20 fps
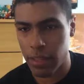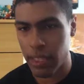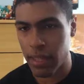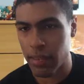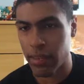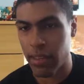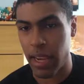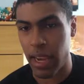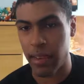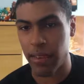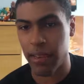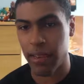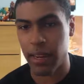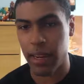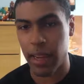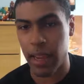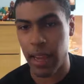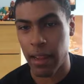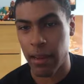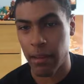For example,
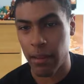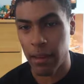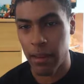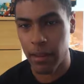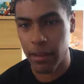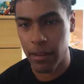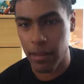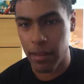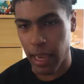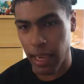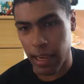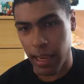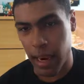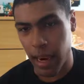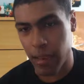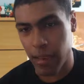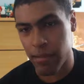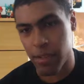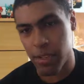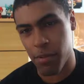gatherings
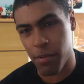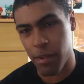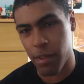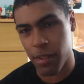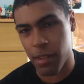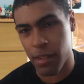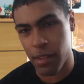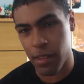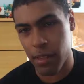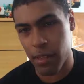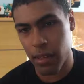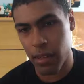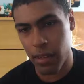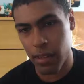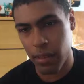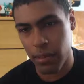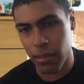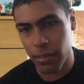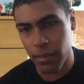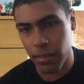where the